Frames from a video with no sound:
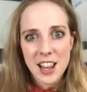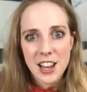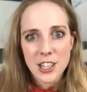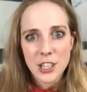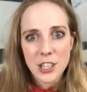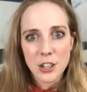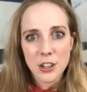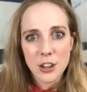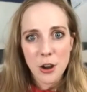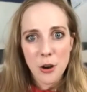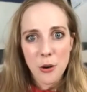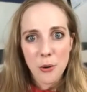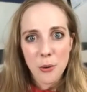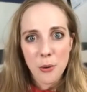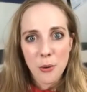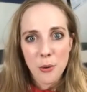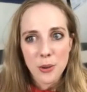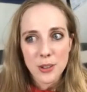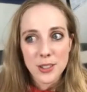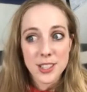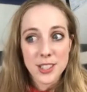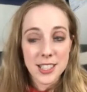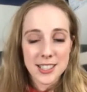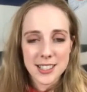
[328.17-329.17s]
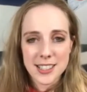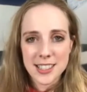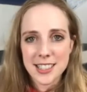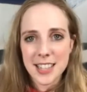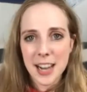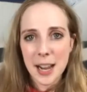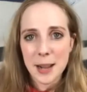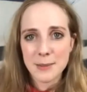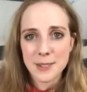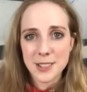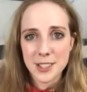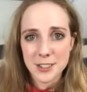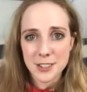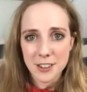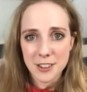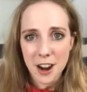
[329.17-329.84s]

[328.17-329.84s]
60 times in a